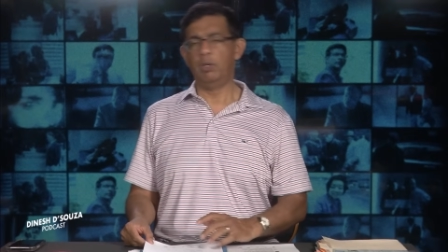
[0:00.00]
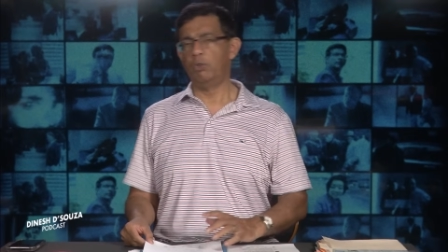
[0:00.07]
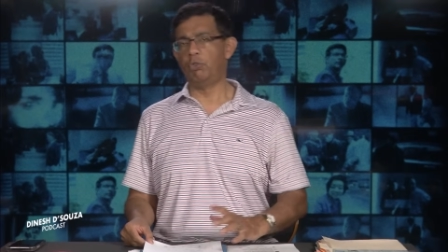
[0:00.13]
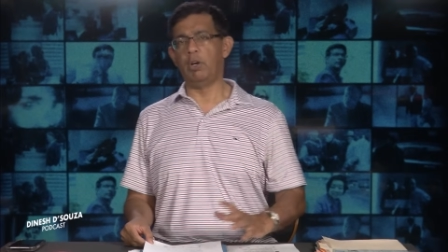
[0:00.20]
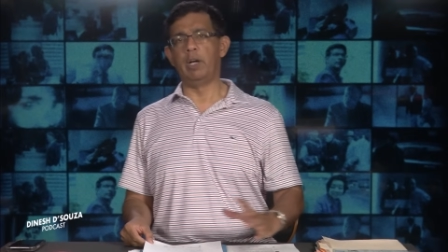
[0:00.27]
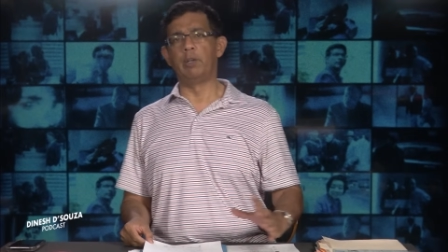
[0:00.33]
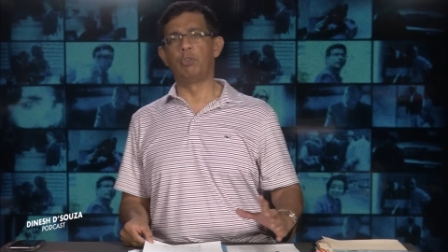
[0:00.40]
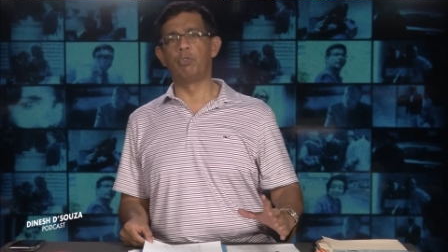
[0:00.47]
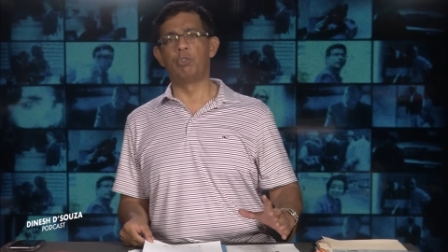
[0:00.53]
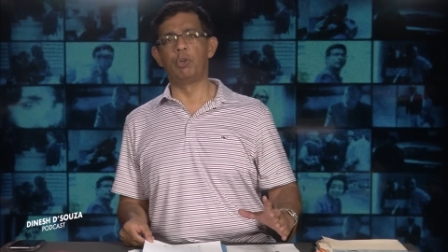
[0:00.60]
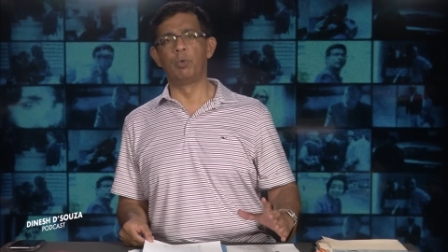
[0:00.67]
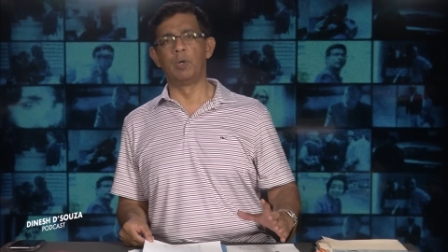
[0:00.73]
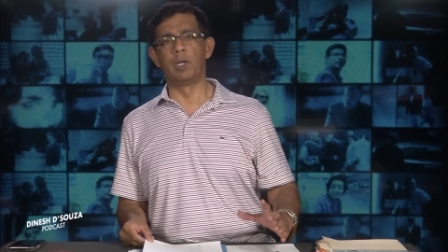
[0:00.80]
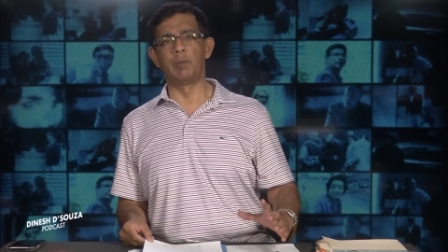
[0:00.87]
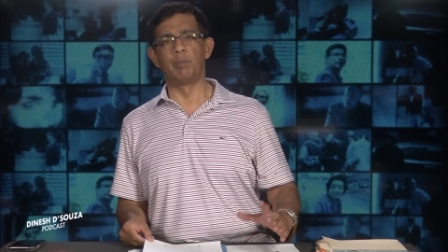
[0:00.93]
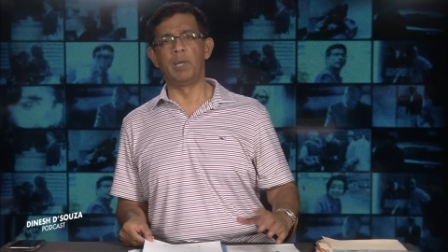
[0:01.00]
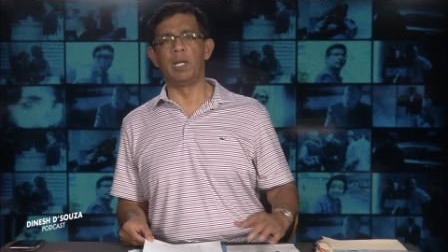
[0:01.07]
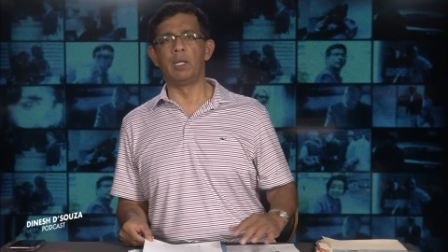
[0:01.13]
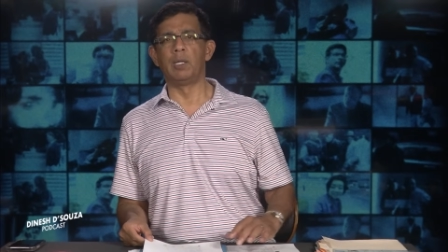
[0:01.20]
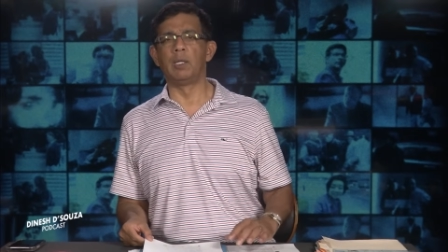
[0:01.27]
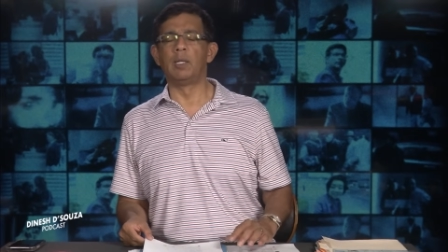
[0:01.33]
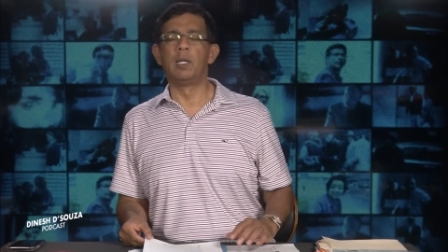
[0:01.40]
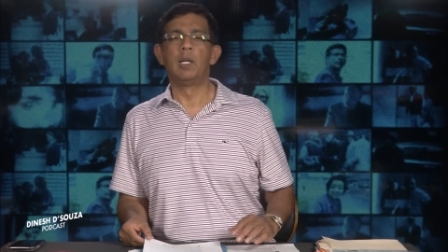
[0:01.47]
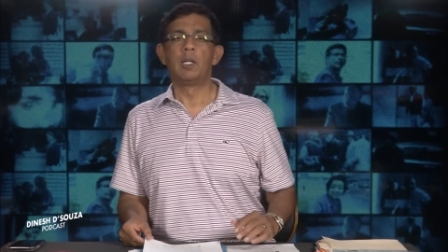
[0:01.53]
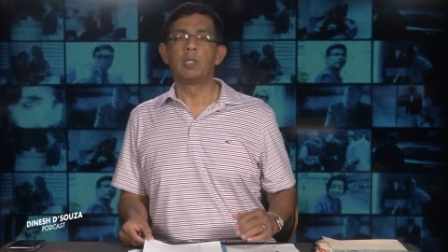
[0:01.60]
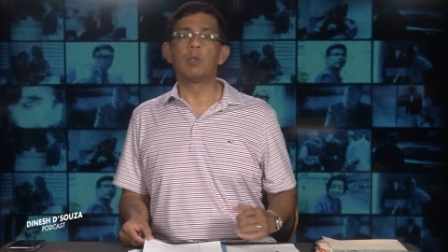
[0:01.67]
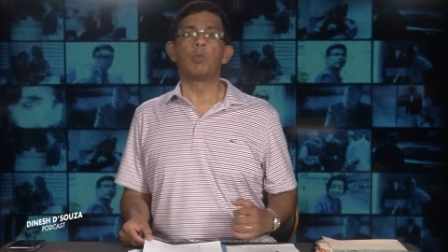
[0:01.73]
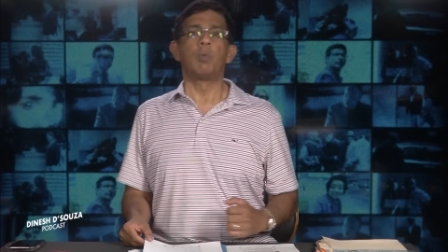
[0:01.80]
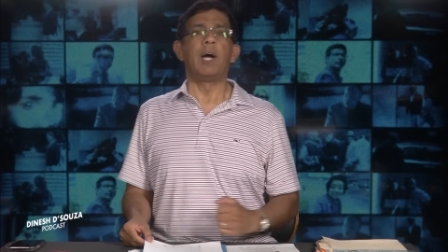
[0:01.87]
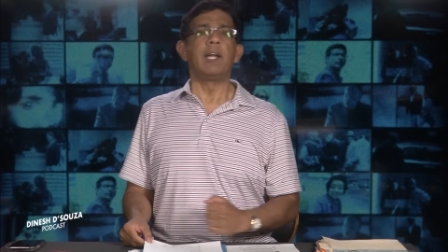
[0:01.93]
John Stuart Mill,
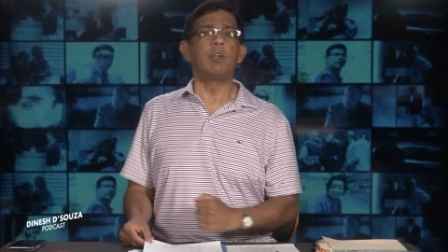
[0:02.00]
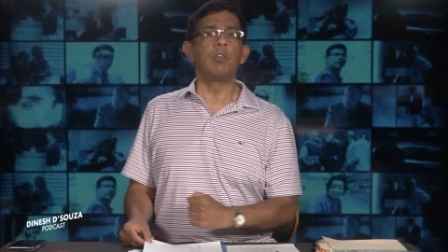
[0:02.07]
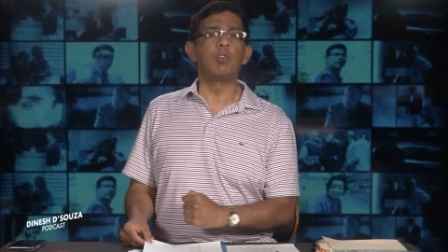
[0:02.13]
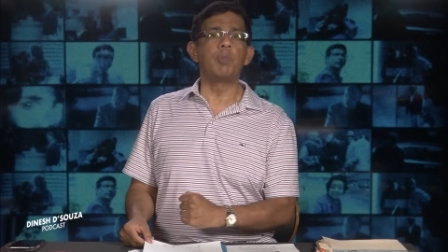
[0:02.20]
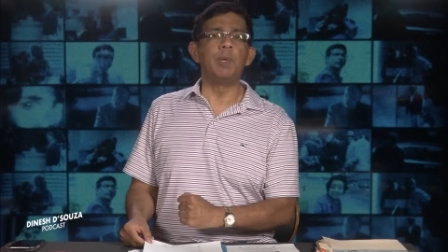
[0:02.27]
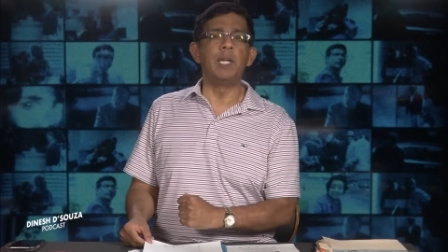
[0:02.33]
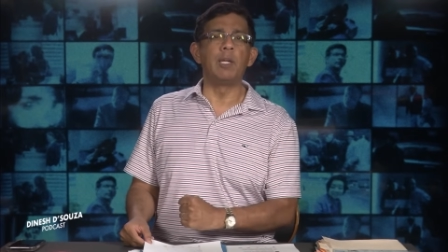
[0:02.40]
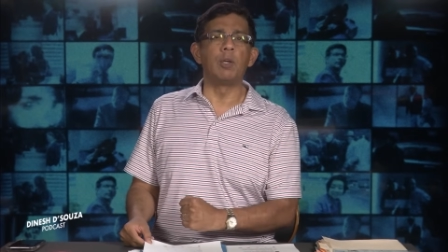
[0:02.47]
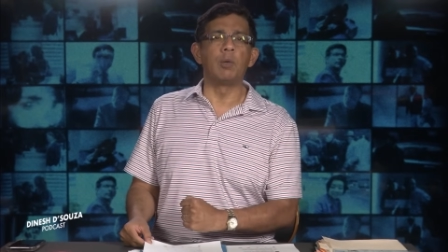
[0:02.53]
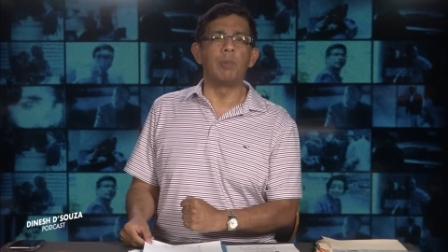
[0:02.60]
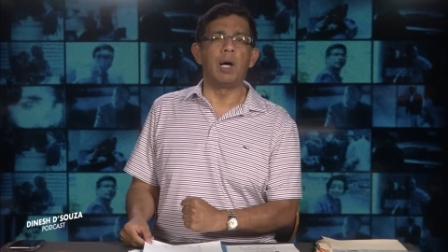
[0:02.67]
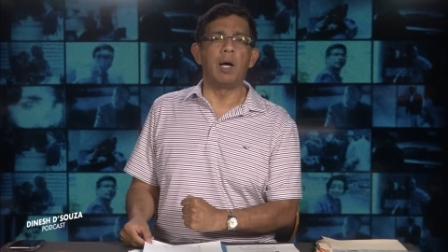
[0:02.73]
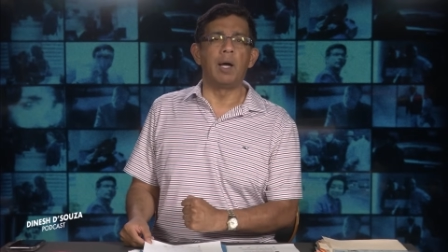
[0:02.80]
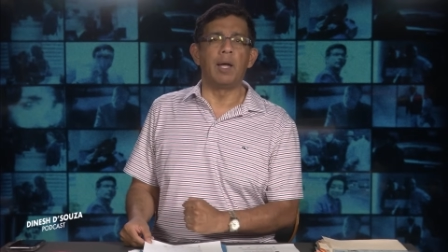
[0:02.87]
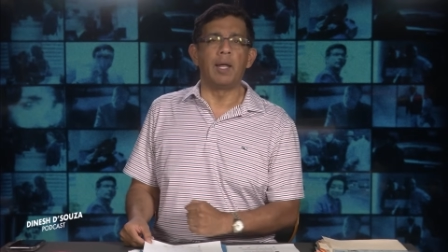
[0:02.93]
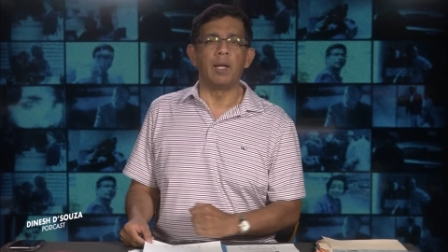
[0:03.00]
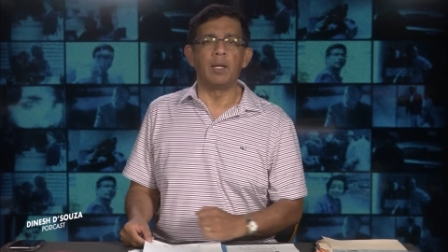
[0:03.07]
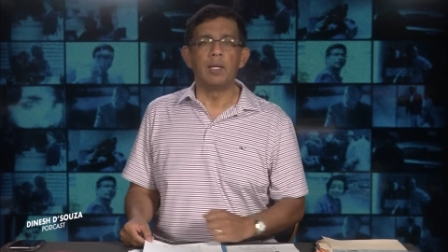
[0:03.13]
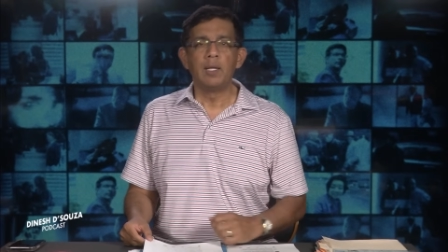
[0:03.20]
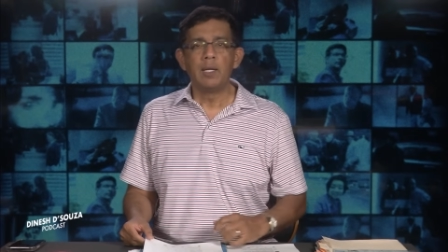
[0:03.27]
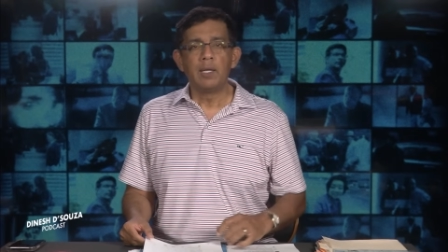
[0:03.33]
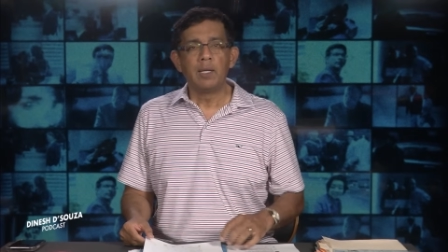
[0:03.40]
the right to speak your mind.